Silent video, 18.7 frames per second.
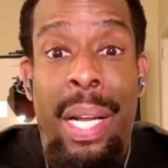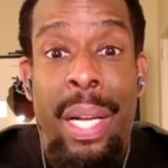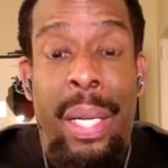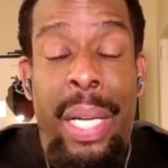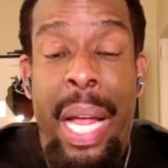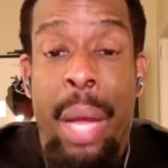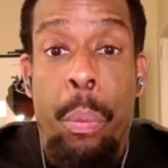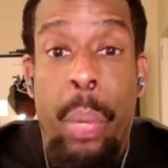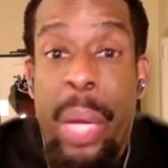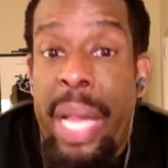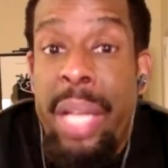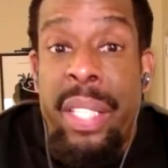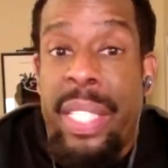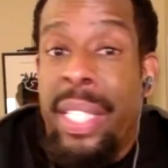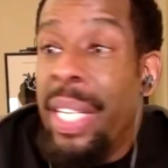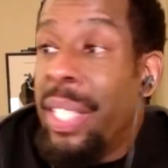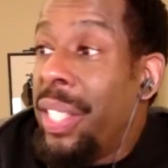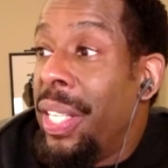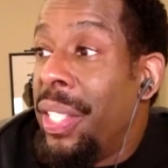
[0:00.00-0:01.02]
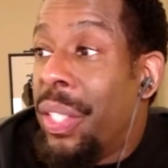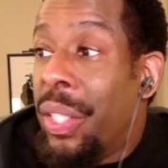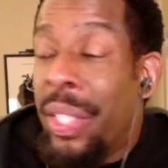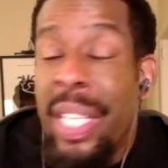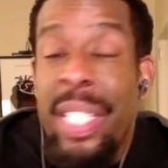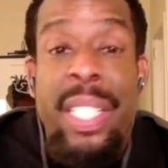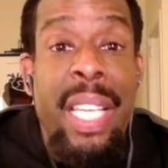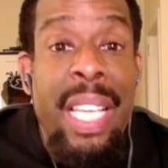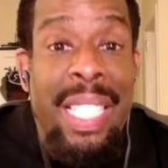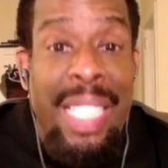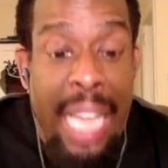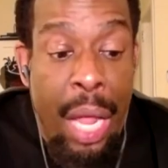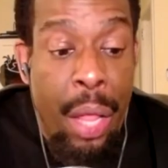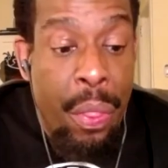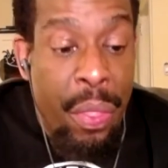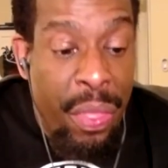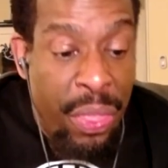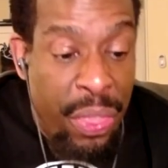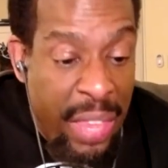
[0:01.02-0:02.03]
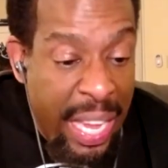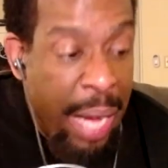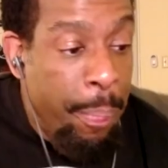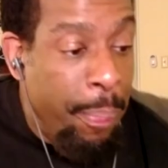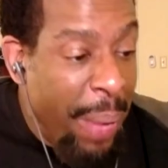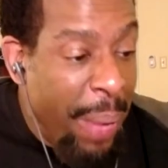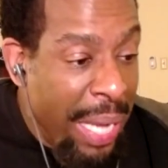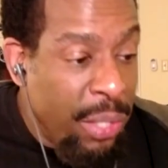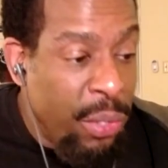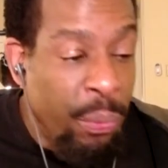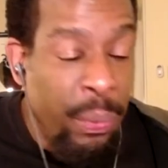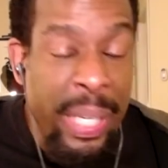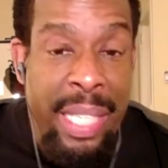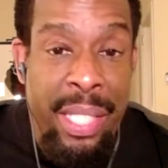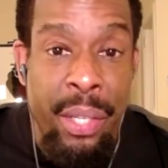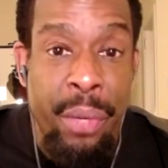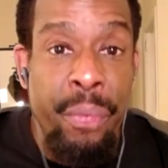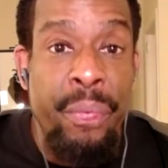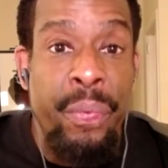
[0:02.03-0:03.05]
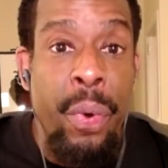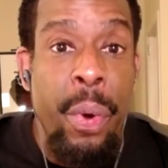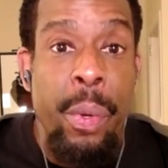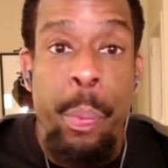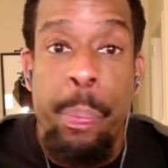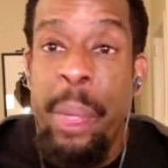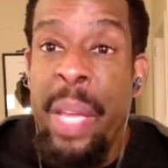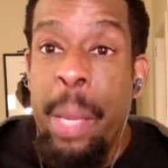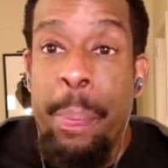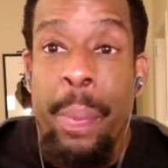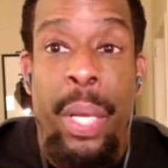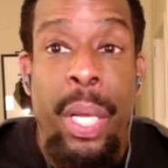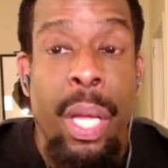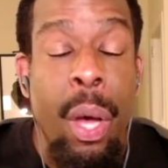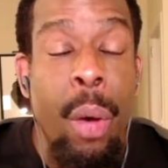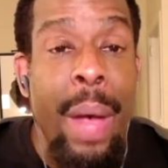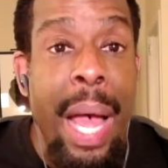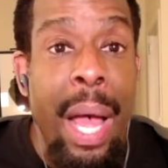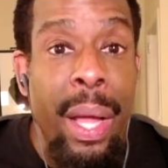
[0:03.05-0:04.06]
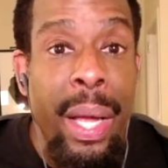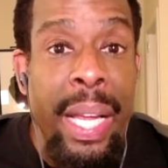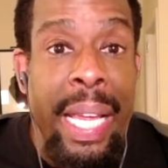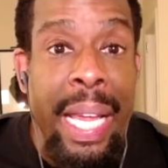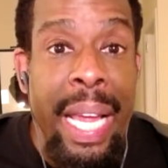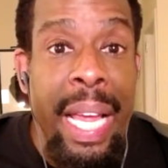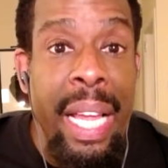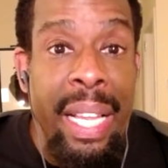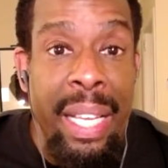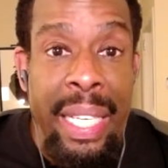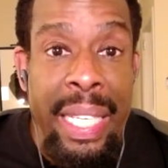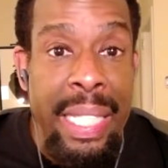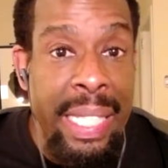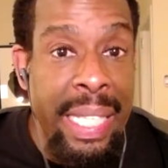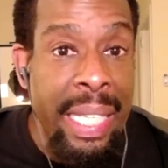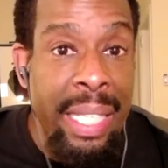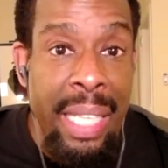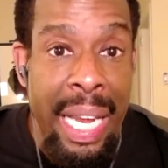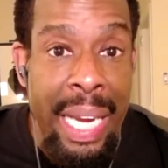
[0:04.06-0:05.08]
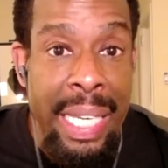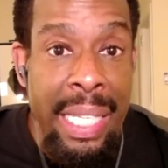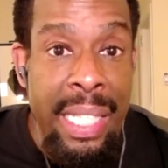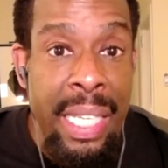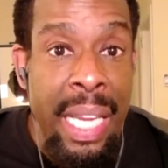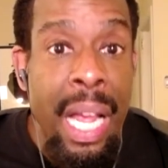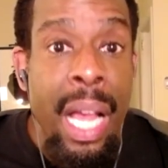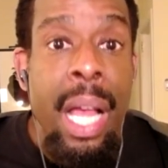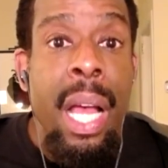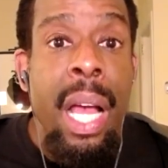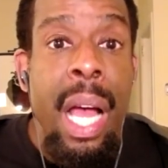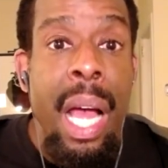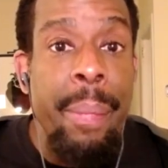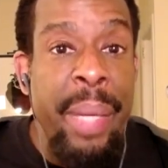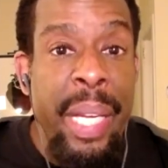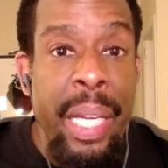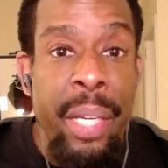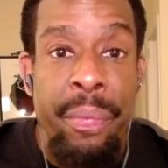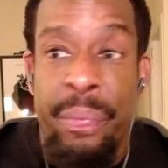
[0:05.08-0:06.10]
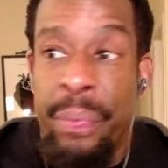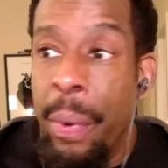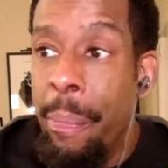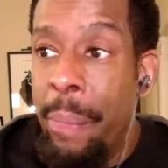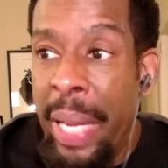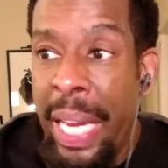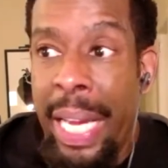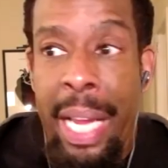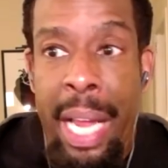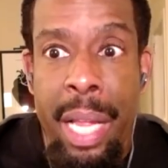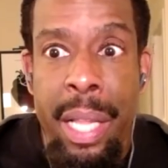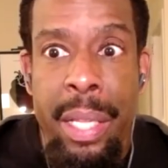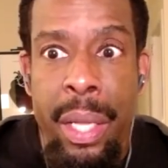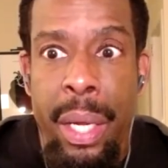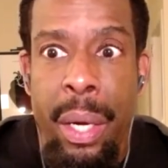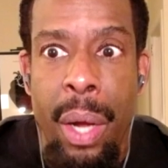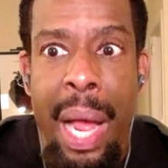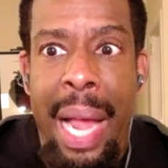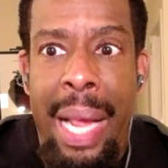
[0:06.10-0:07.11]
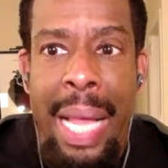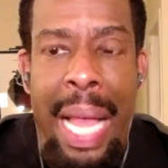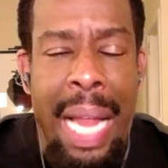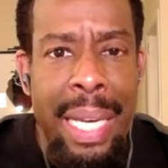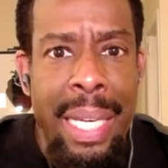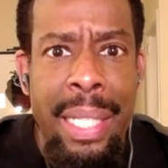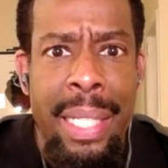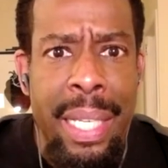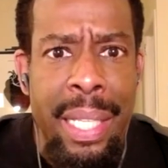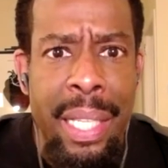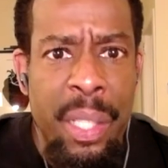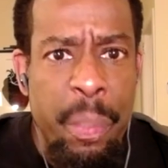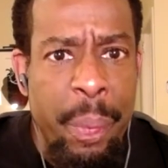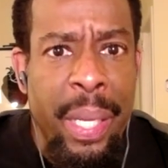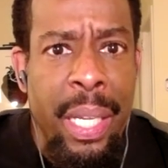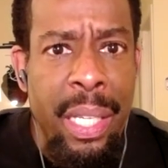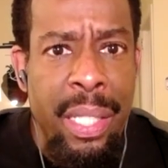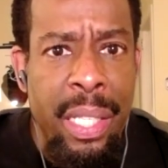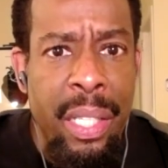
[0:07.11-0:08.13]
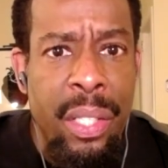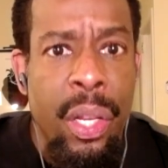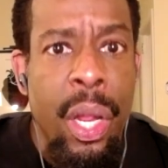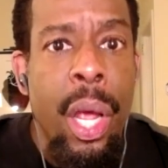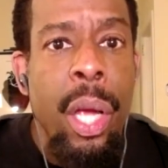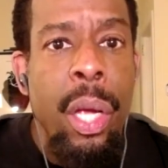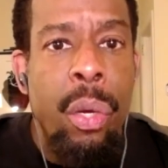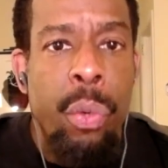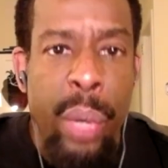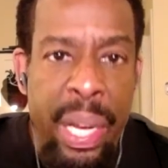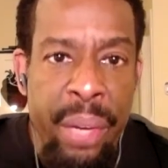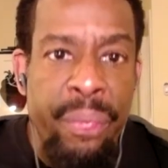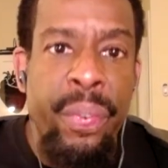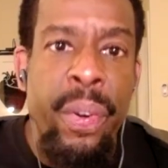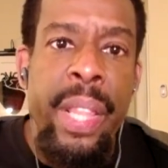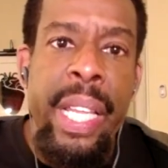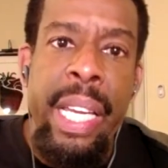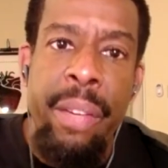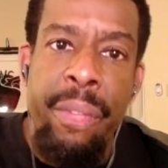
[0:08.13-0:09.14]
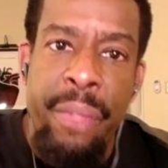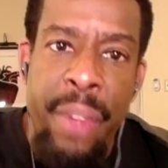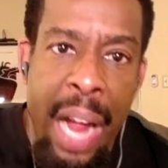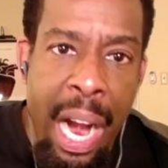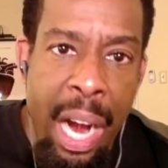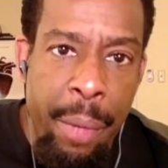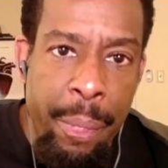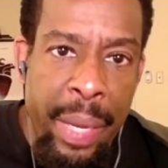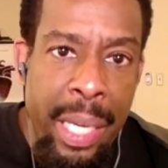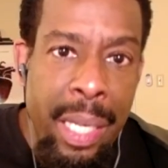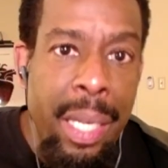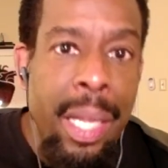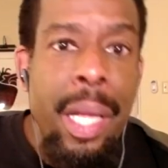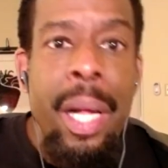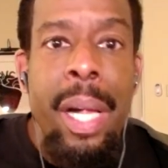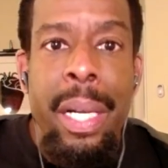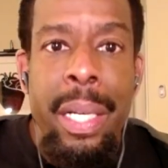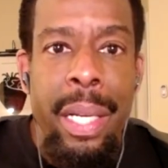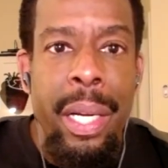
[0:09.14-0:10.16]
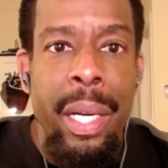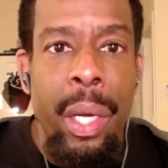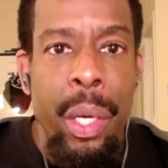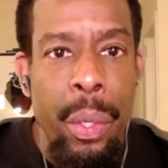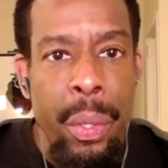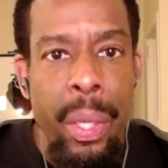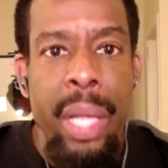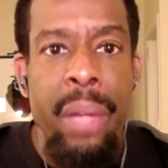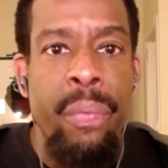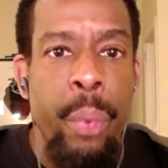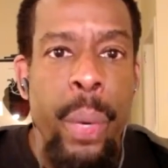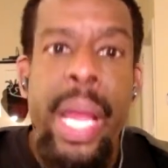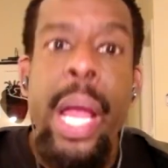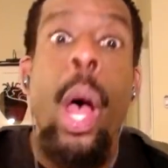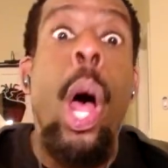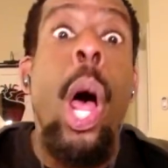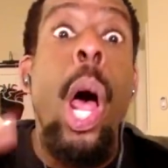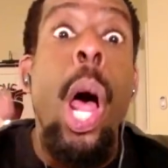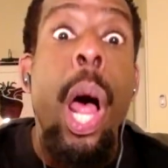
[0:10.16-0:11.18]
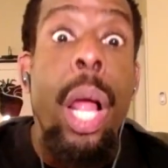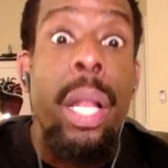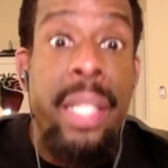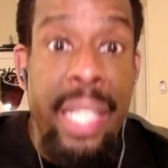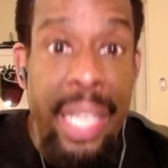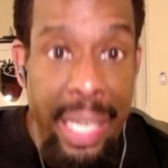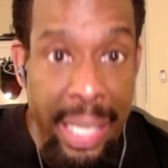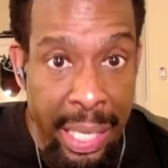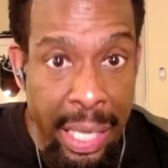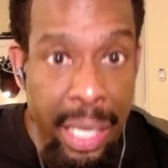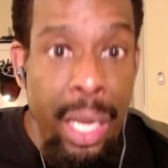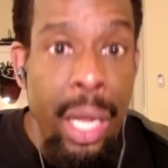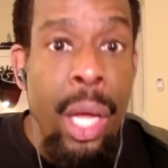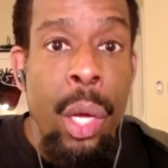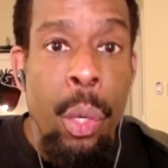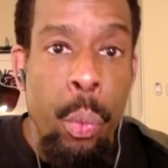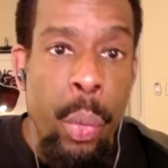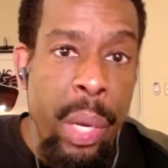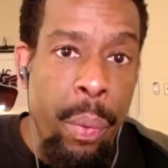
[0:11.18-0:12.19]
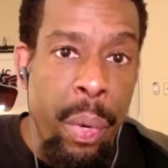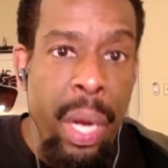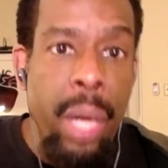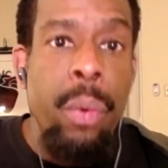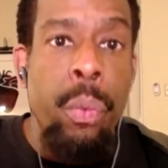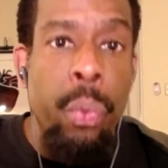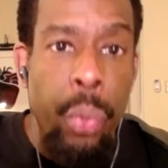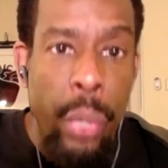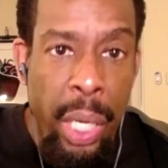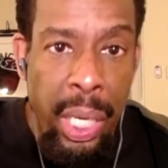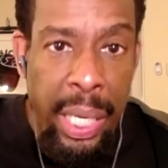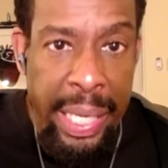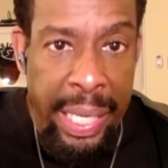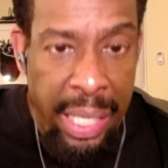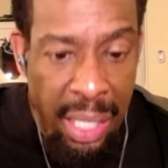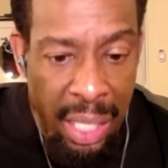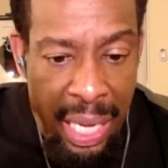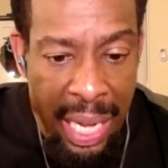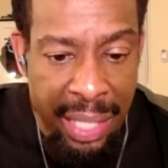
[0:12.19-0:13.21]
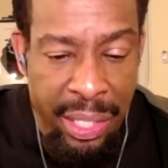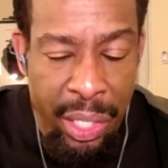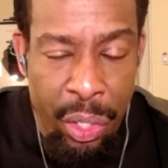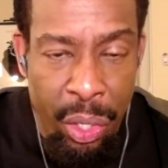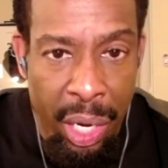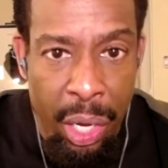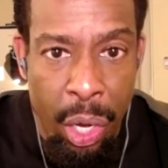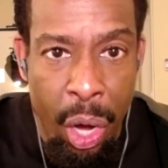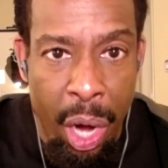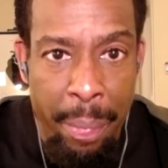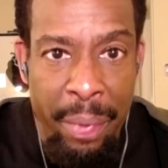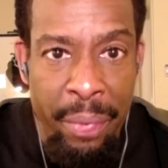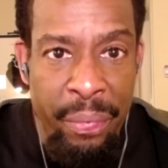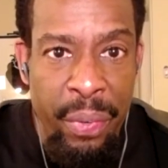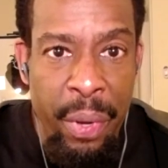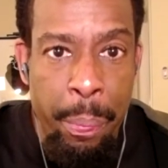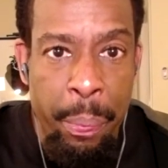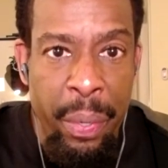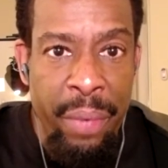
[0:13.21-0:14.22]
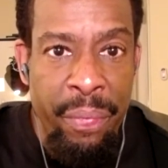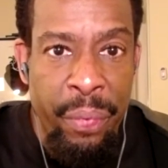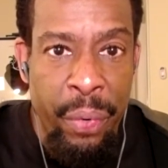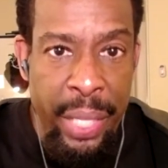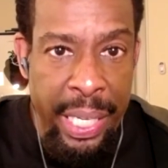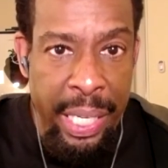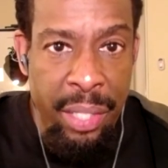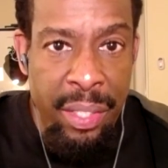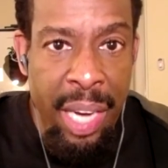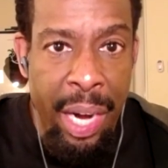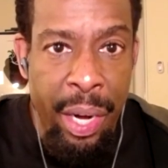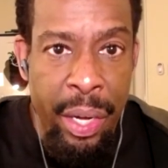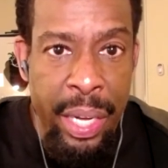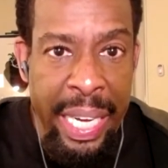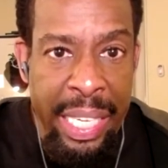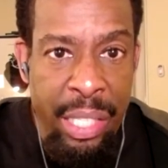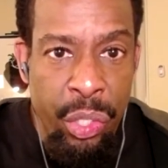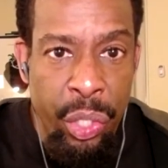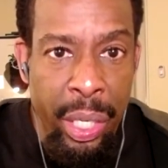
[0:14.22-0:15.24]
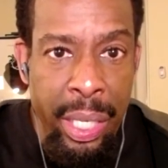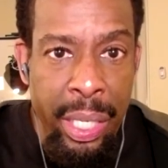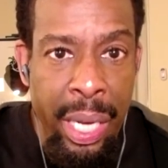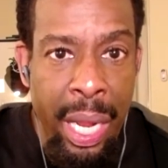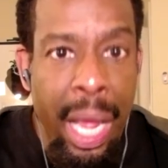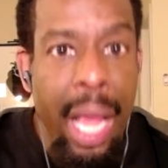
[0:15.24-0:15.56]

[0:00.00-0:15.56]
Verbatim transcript: Yeah, it's this is this is the best reason for you people to go out and get LED lights. I mean, for me, I, you know, I got into this because it's great for the environment. You know, if we all did it, we would really lessen our carbon footprint for the entire nation.